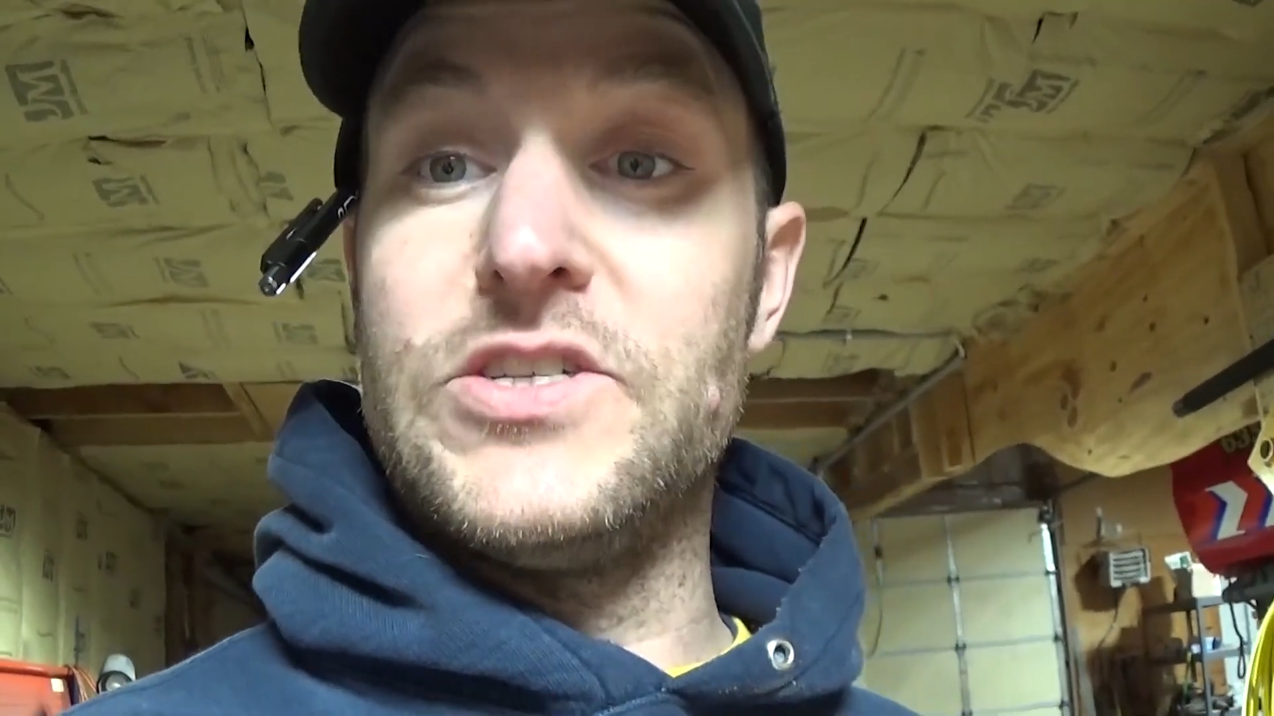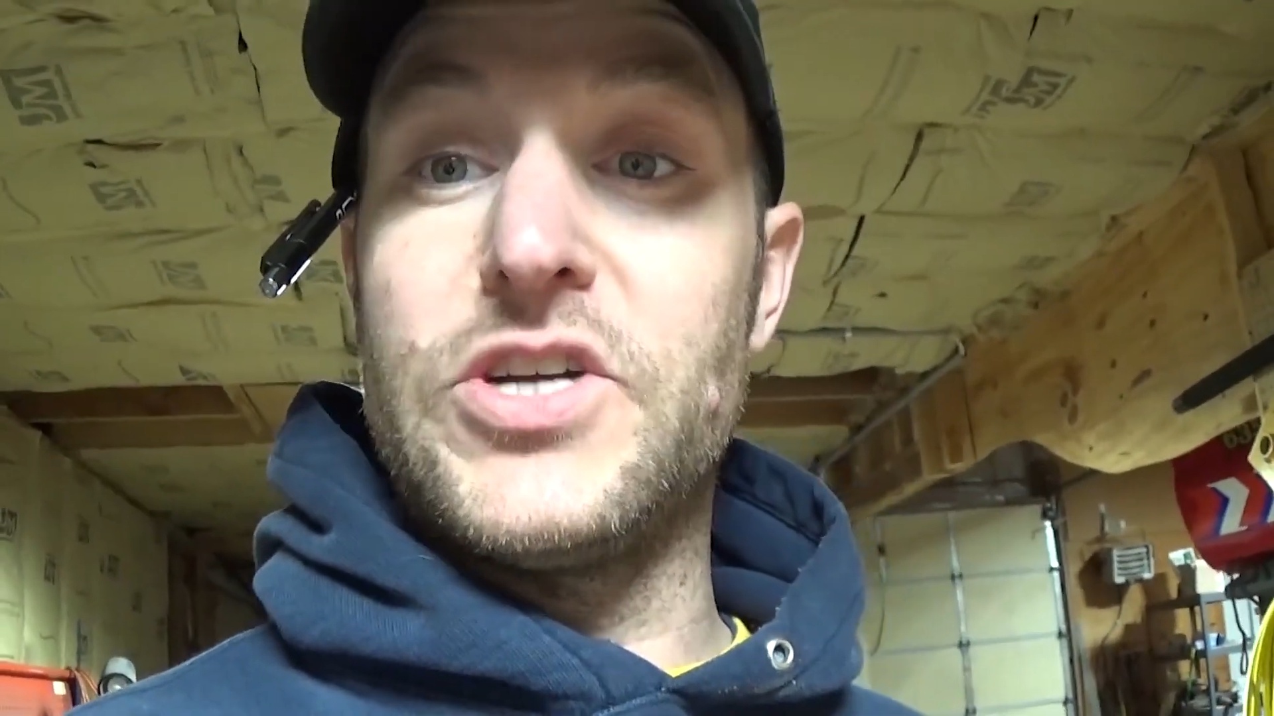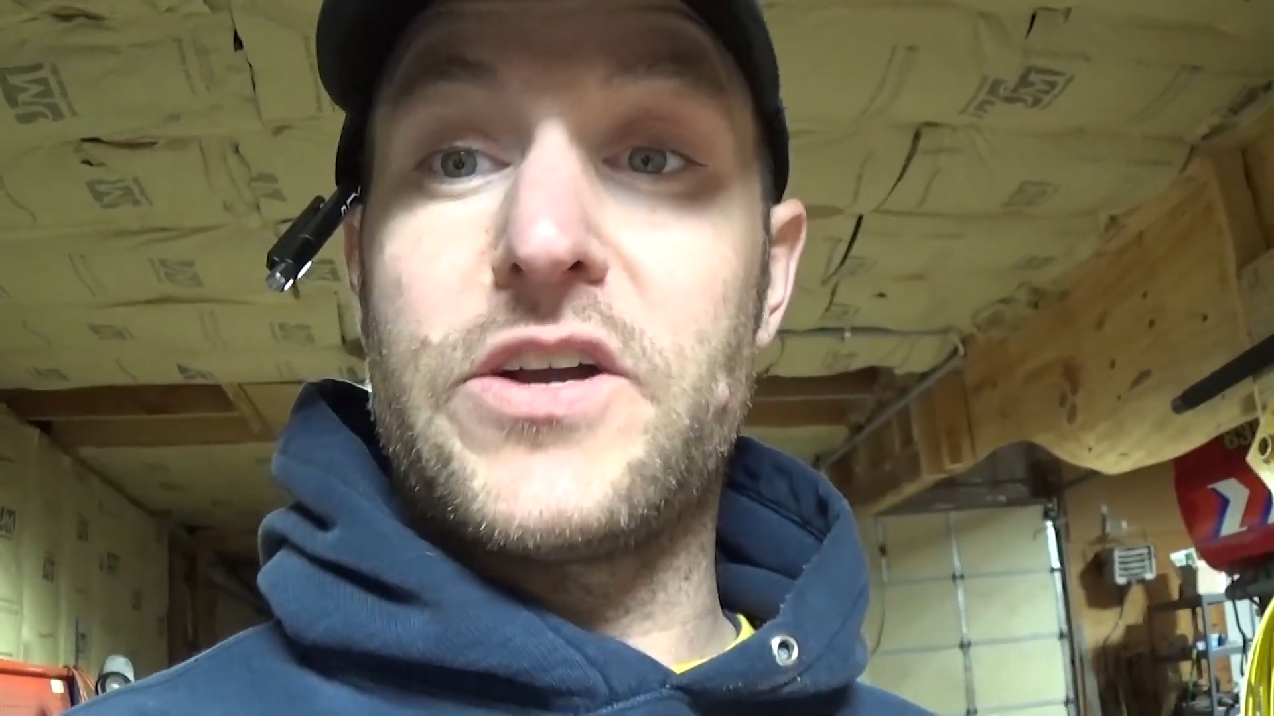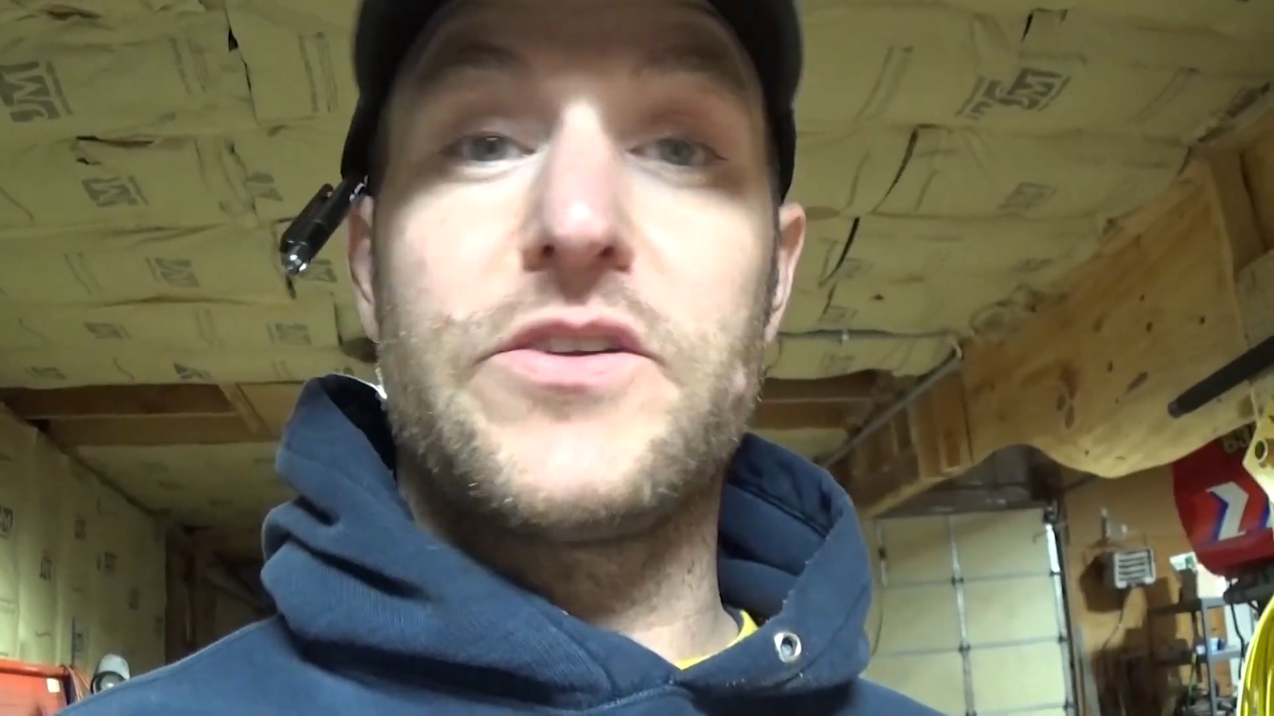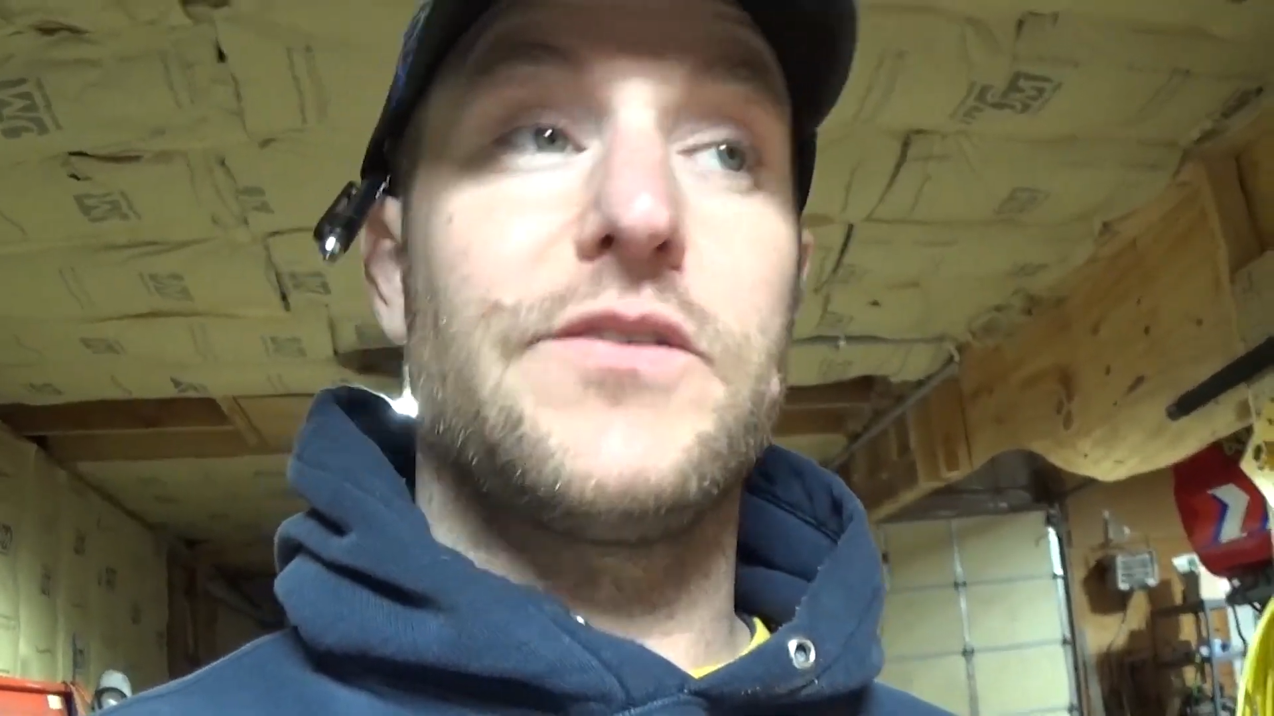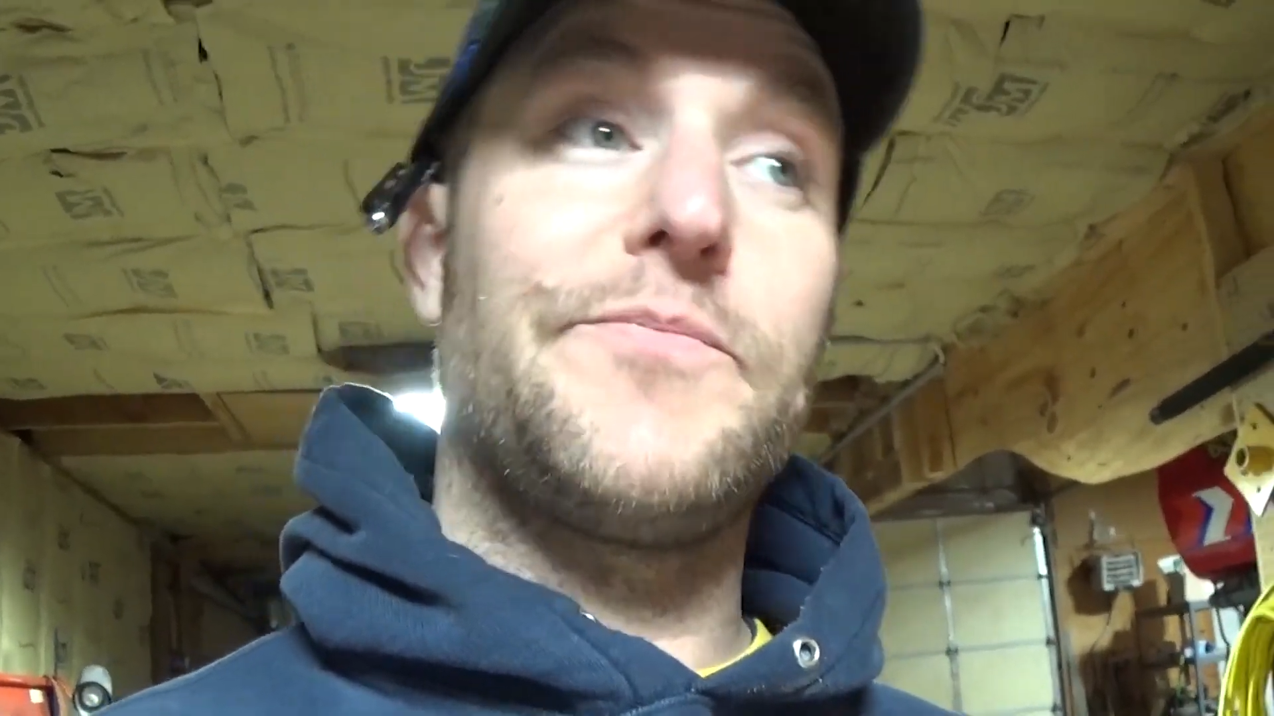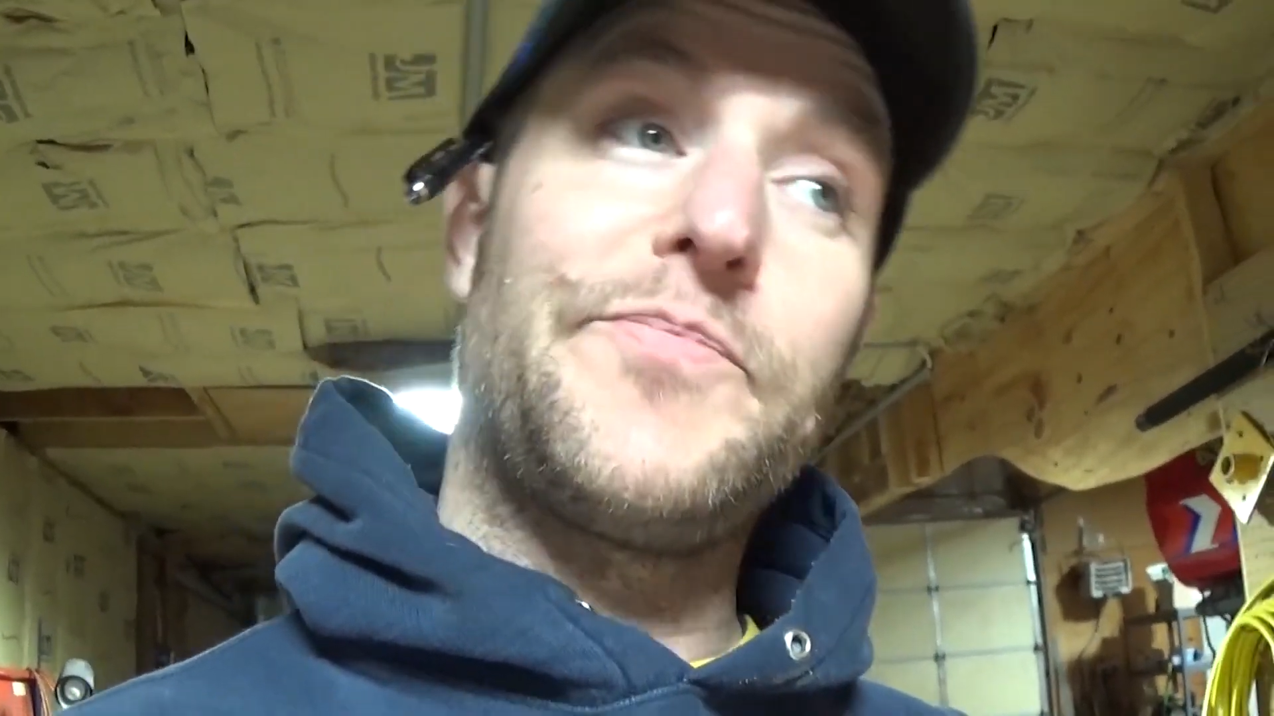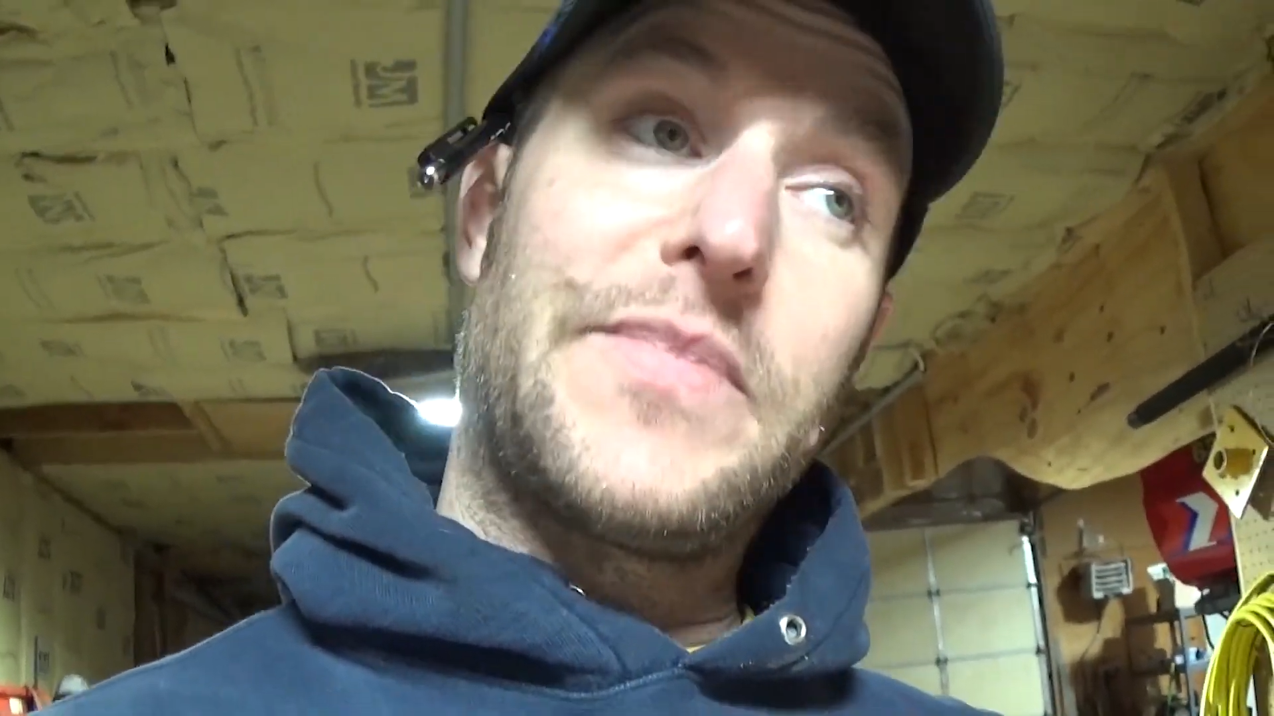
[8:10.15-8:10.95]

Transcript: injector?